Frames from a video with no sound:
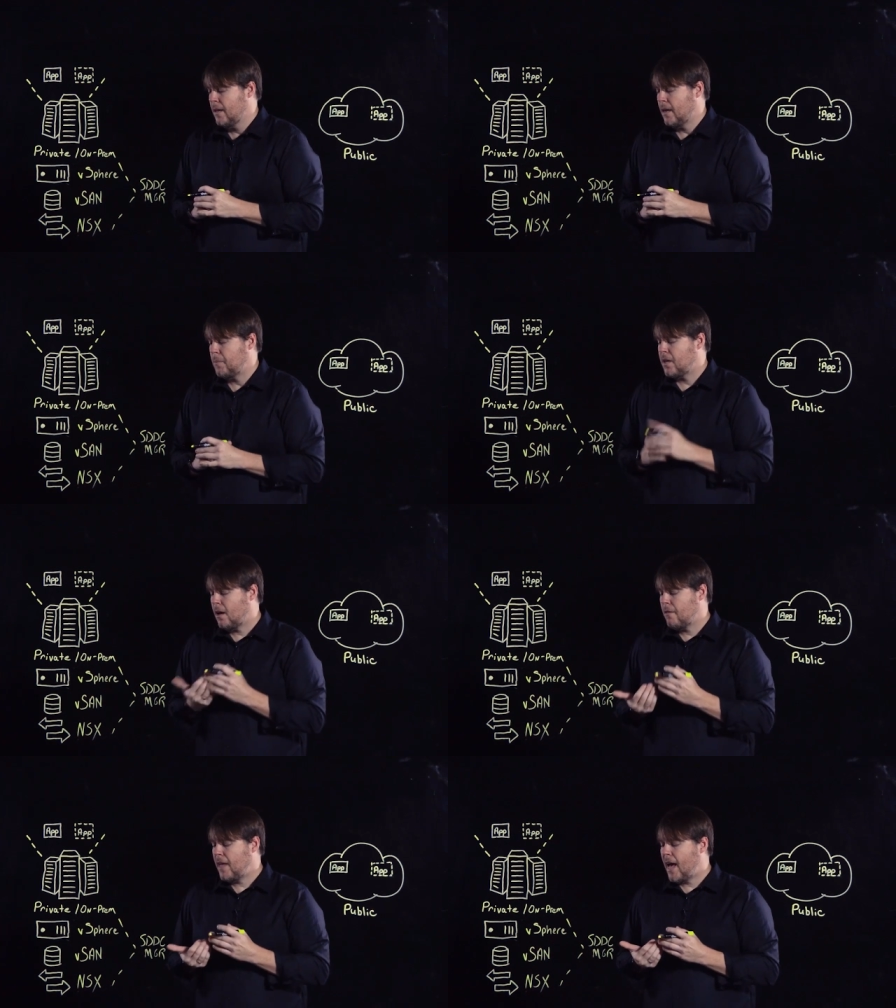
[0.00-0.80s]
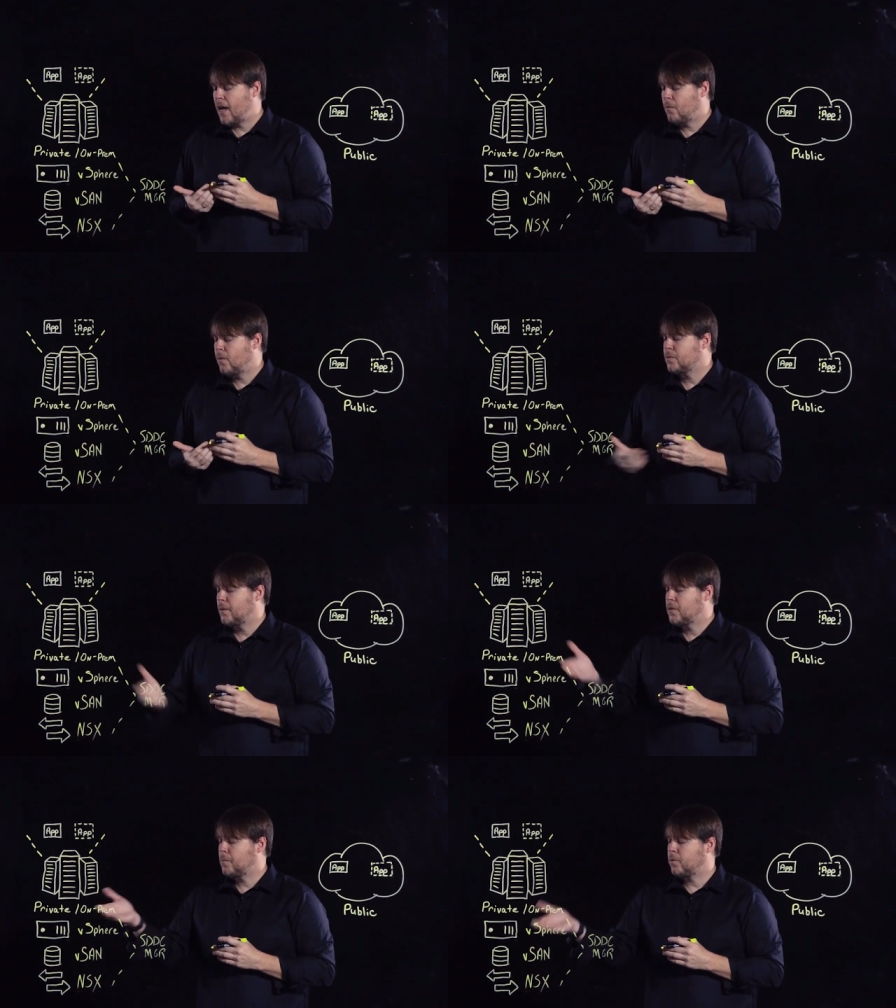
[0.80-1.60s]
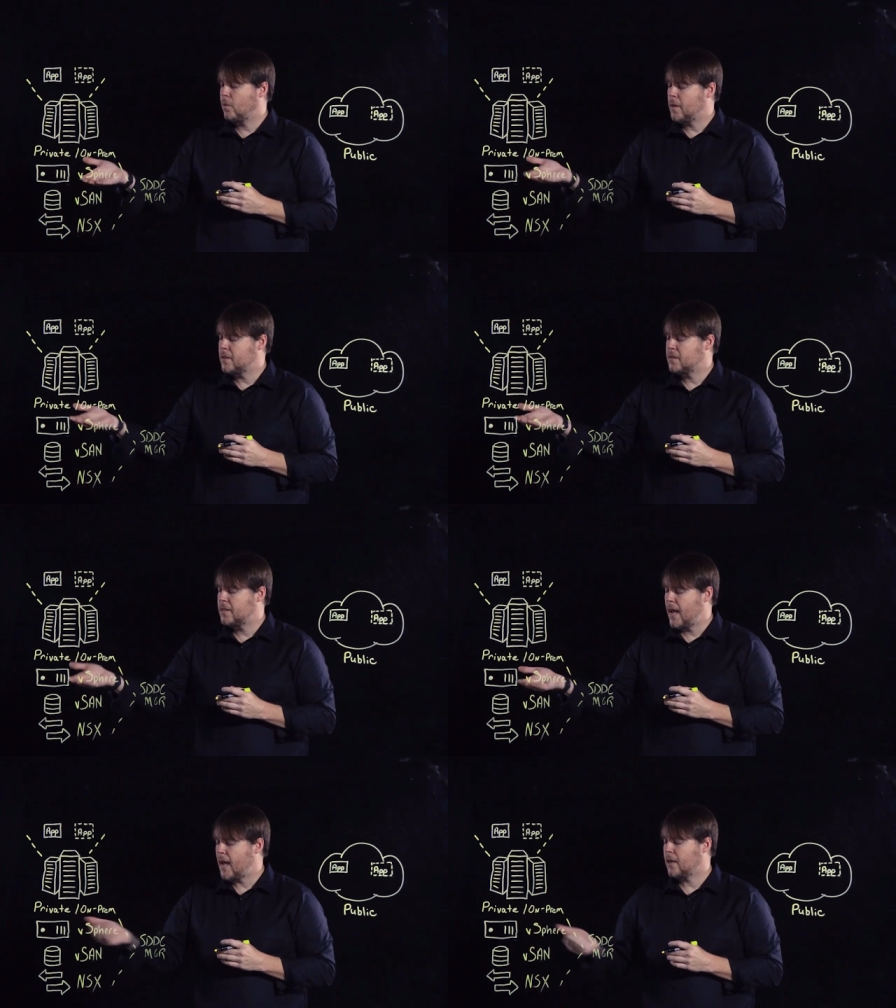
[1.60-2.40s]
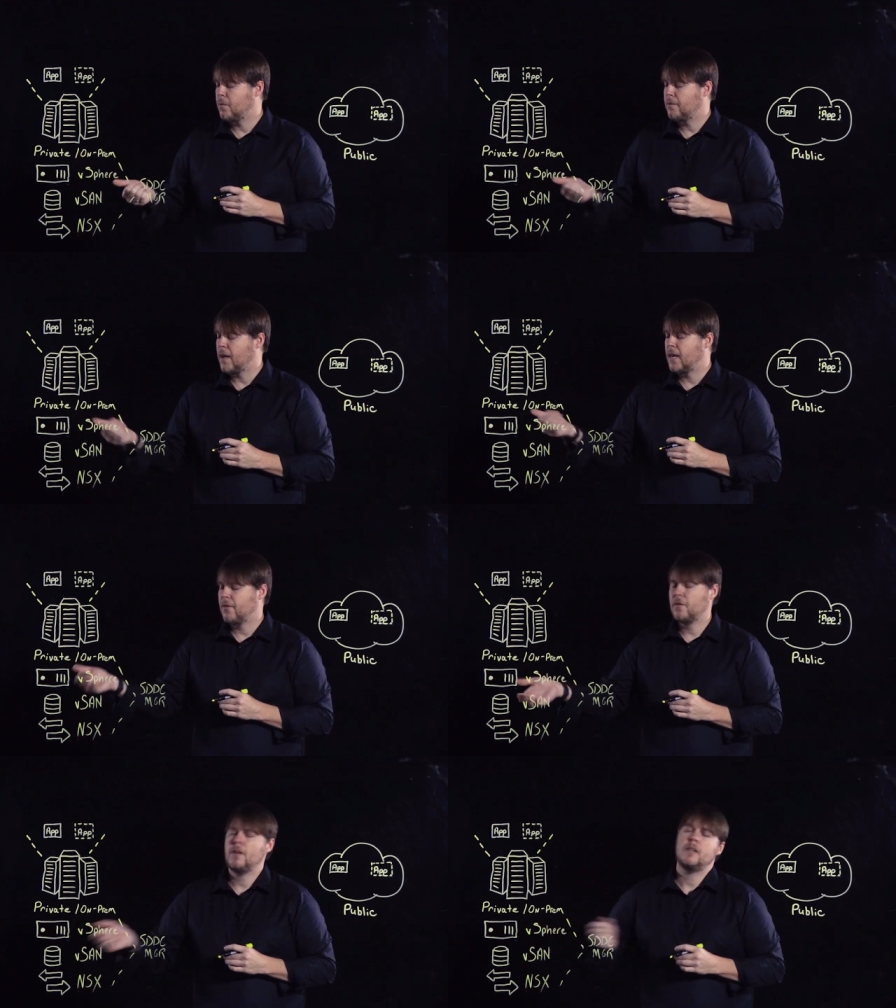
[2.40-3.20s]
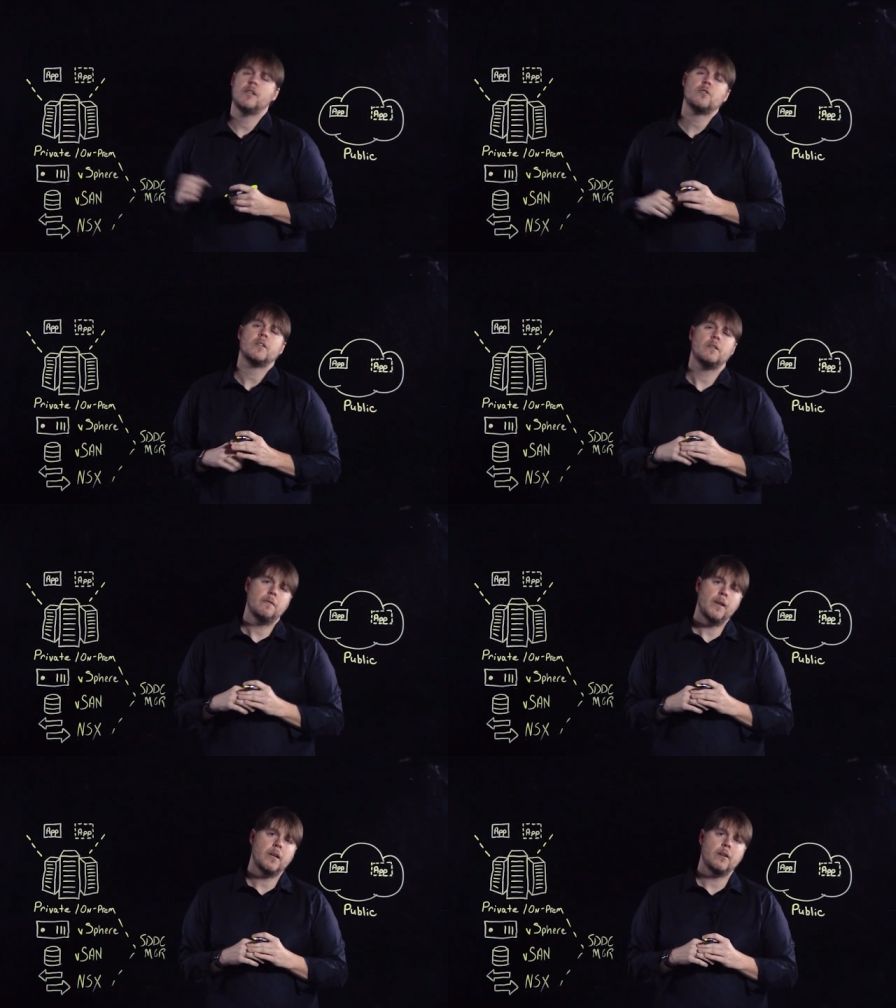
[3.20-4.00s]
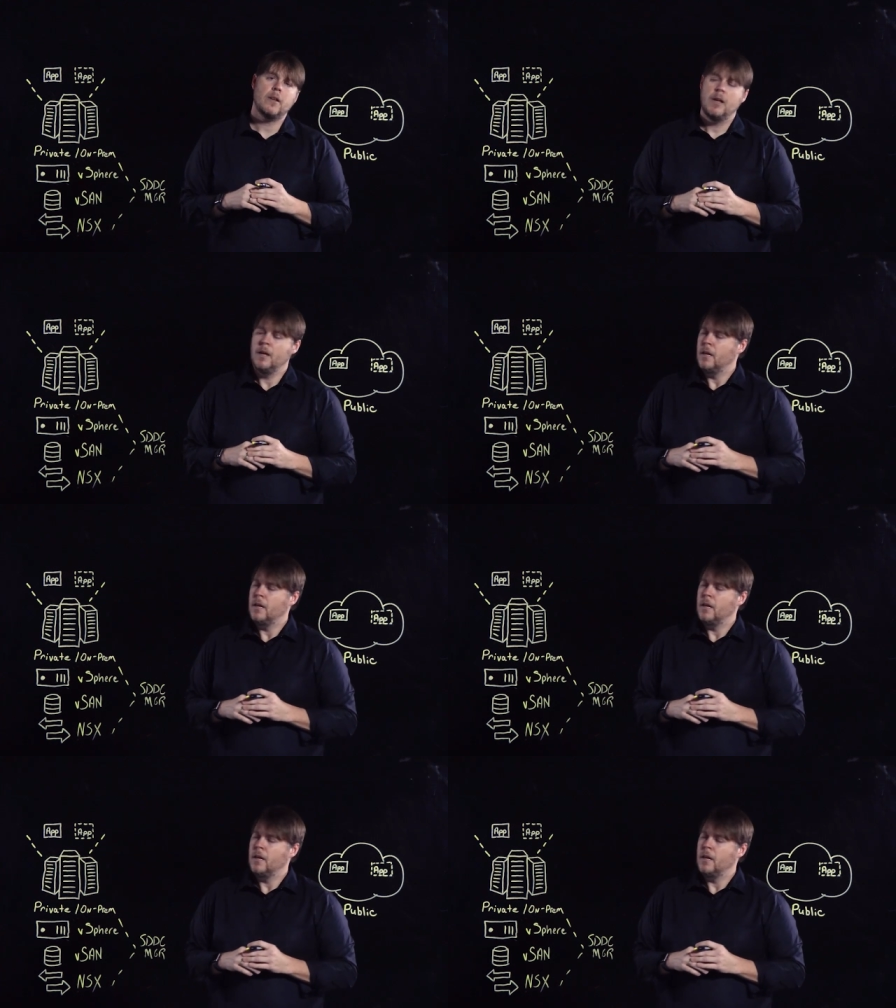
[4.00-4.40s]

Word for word: Now beyond that, once we've deployed the stack, we've got everything initially configured,